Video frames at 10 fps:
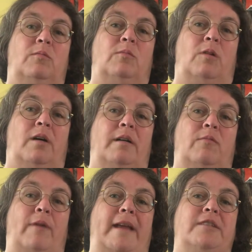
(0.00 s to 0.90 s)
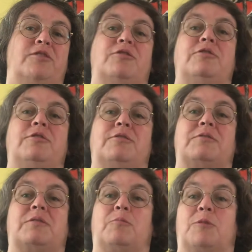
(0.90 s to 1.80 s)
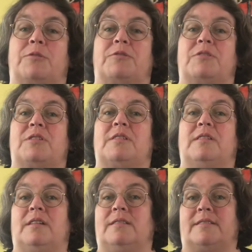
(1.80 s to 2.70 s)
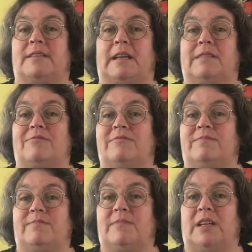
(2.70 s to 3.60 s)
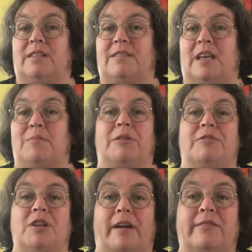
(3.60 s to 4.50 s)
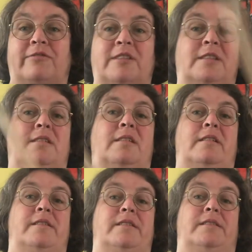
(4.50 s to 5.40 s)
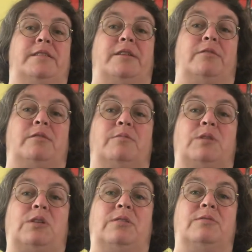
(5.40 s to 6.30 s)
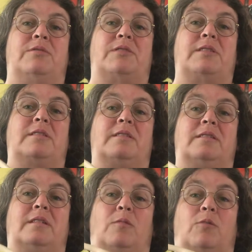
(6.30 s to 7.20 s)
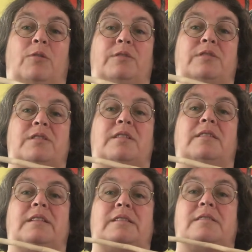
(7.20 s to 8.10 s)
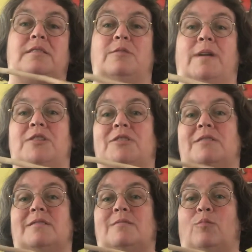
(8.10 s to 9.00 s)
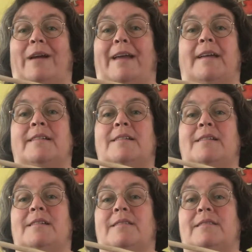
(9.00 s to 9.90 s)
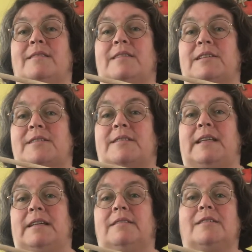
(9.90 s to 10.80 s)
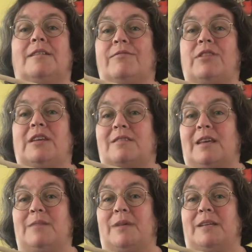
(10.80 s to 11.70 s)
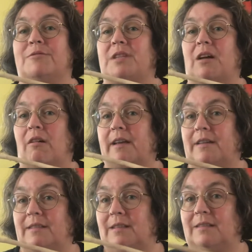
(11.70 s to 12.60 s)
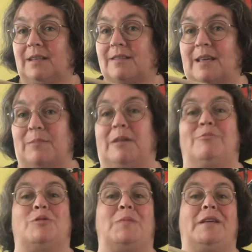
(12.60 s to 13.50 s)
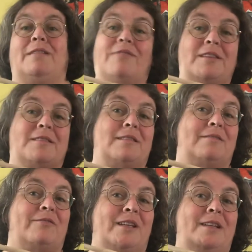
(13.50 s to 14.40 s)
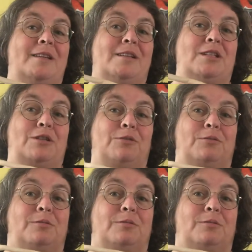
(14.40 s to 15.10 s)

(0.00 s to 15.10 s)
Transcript: When should you use a wand instead of an athame or a knife? So you would use a wand in situations where the steel of the athame or the iron in the athame would be offensive to